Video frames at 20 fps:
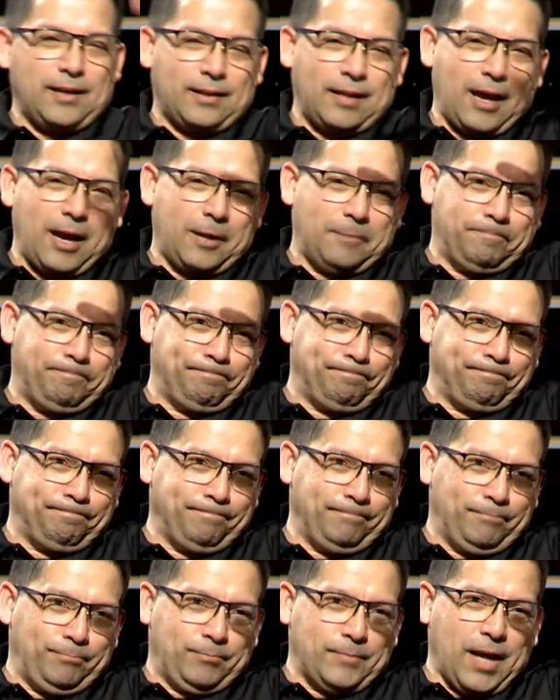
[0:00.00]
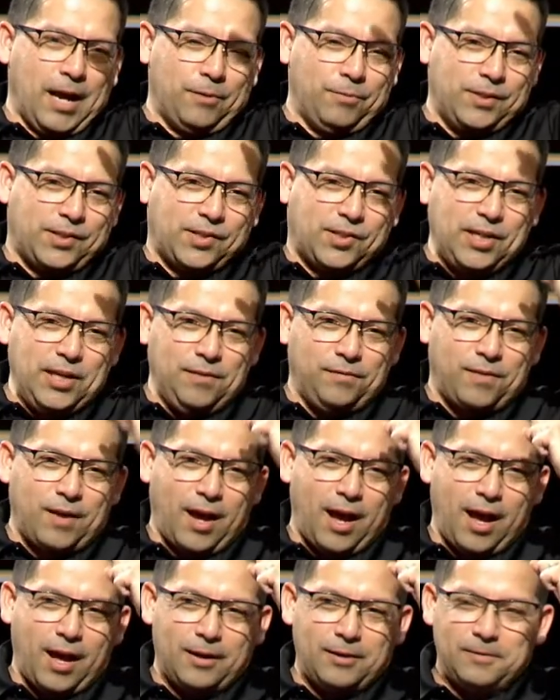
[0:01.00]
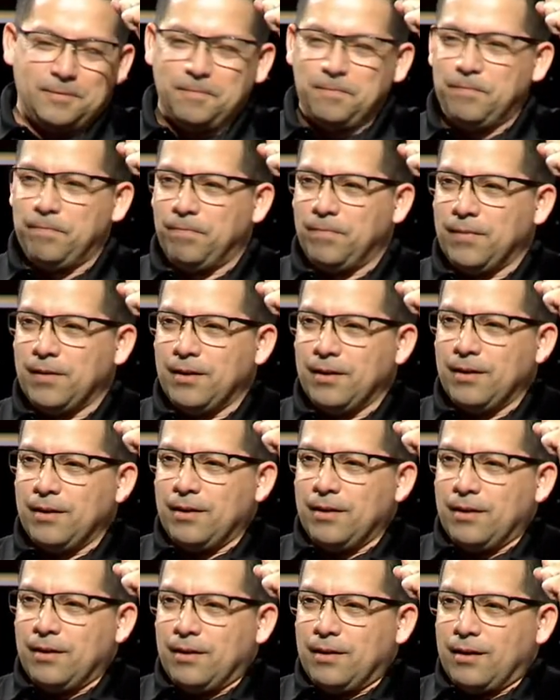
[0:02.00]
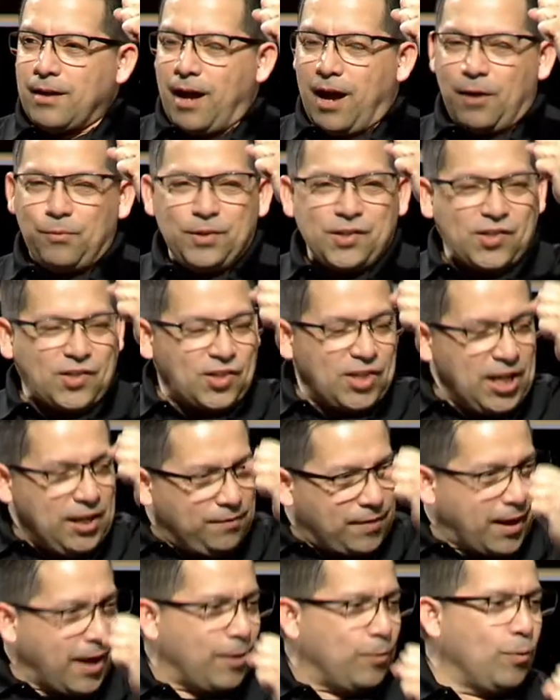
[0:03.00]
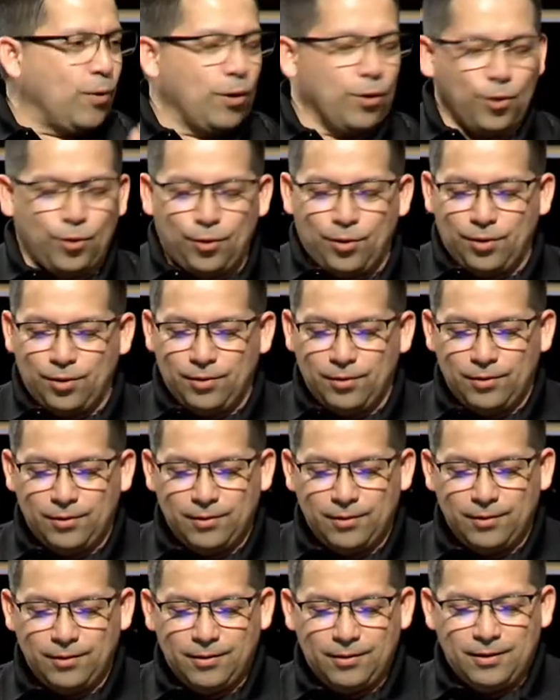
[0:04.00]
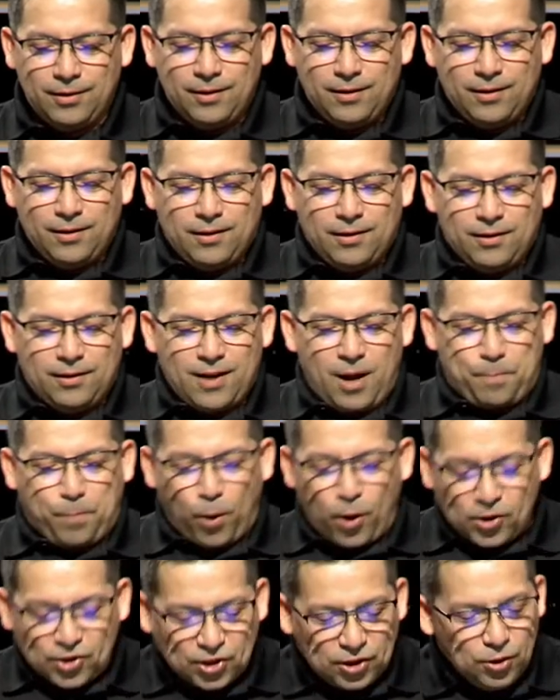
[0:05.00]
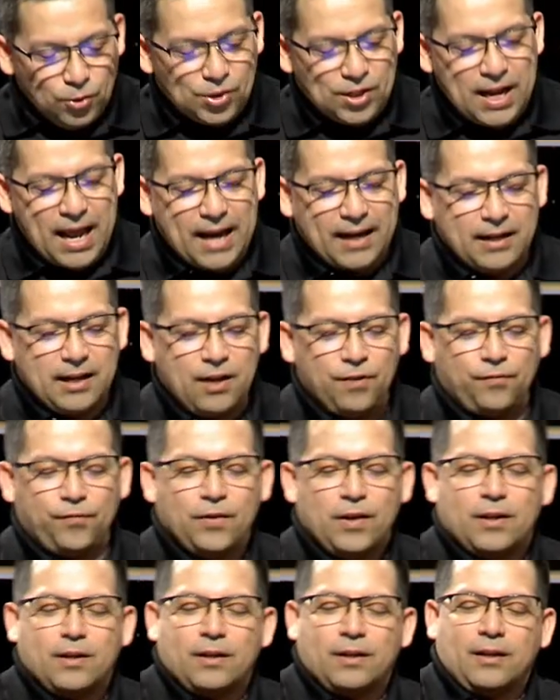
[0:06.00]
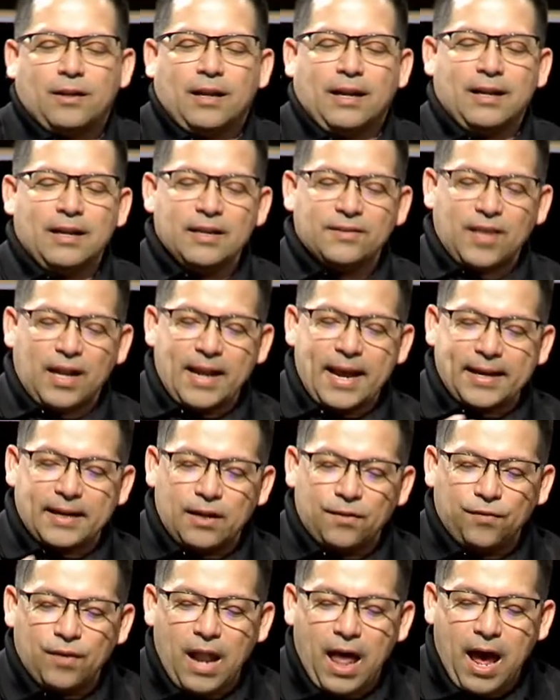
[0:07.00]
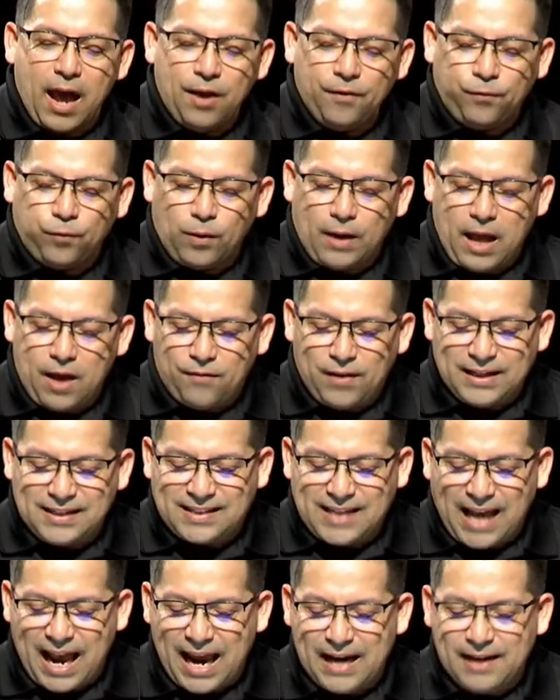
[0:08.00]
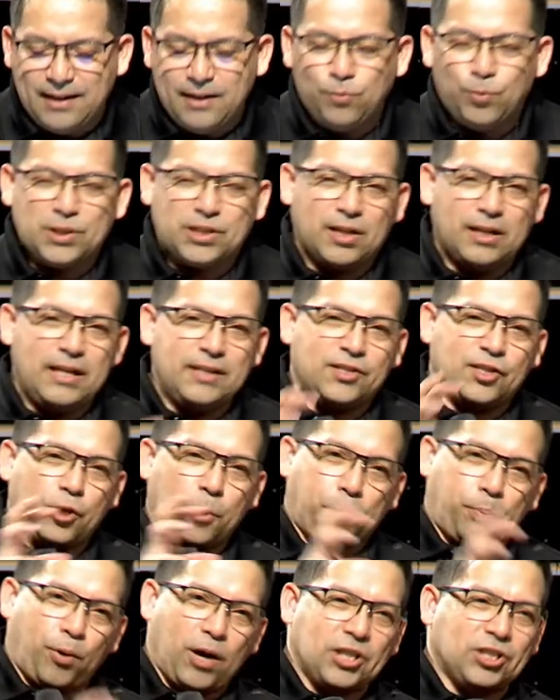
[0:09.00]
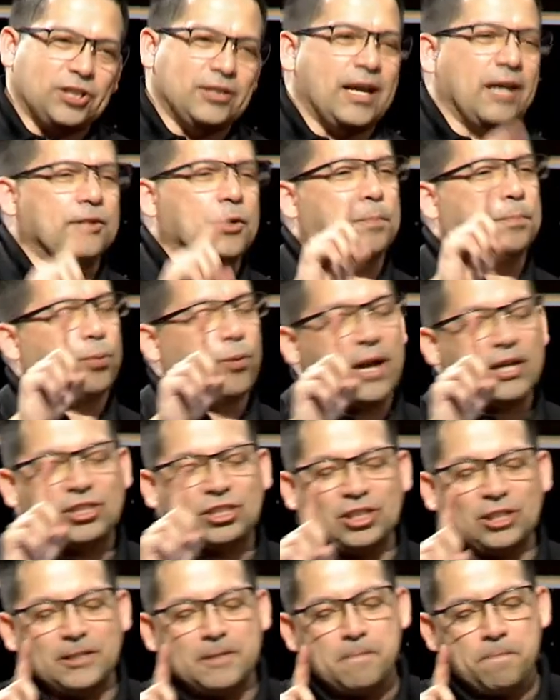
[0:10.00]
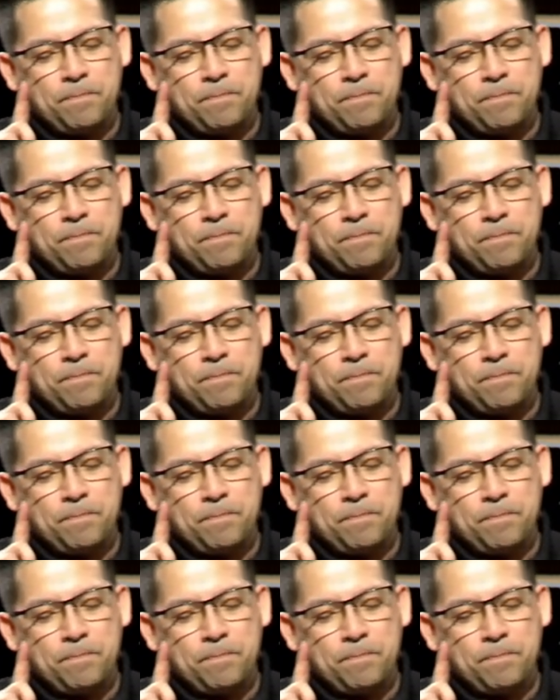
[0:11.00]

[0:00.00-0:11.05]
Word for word: that. Mm-hmm. I receive that. I receive that word. A person who's negative and lives a negative life will have anxiety, which leads to depression. Now, depression